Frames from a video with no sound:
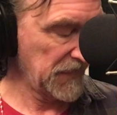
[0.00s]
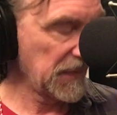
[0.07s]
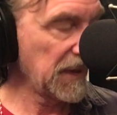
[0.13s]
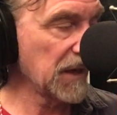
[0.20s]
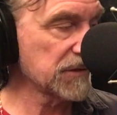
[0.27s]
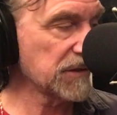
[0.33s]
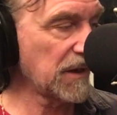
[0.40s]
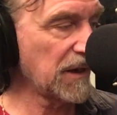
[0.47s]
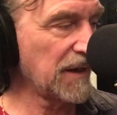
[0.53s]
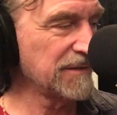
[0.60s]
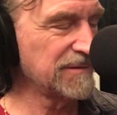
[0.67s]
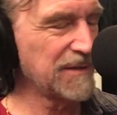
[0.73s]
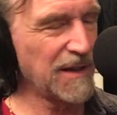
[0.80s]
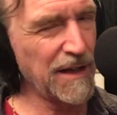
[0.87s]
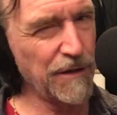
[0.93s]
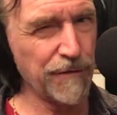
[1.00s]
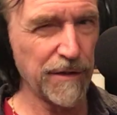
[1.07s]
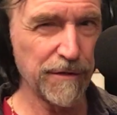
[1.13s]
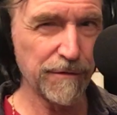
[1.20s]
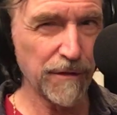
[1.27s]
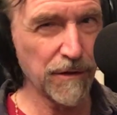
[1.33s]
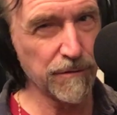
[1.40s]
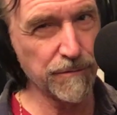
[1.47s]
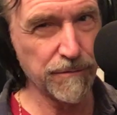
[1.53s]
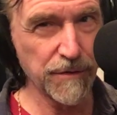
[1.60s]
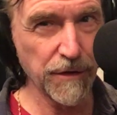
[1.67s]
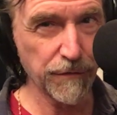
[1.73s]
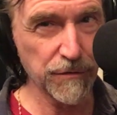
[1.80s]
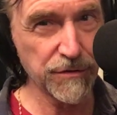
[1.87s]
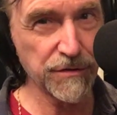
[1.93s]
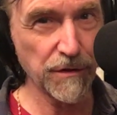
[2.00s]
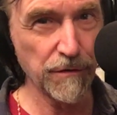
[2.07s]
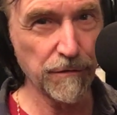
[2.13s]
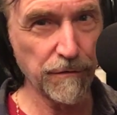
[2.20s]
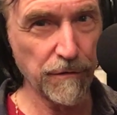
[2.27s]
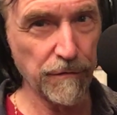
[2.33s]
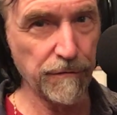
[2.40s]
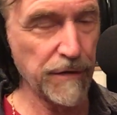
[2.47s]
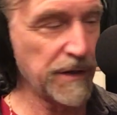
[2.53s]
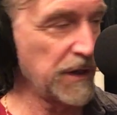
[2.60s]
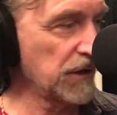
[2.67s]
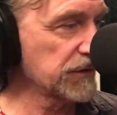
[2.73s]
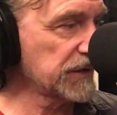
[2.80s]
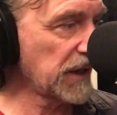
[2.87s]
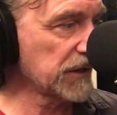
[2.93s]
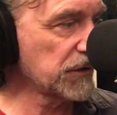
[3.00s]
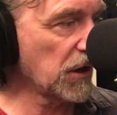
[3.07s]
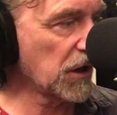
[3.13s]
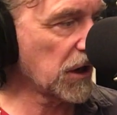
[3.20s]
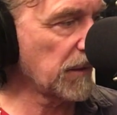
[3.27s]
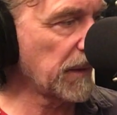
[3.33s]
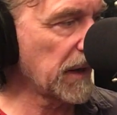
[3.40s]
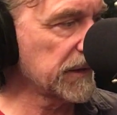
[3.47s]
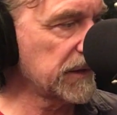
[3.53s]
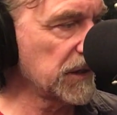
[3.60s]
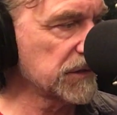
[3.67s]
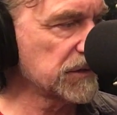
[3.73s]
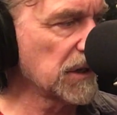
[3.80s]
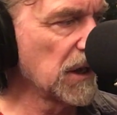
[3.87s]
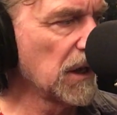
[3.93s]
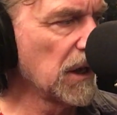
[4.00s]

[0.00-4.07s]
Yes, I have different videos that I talk about this.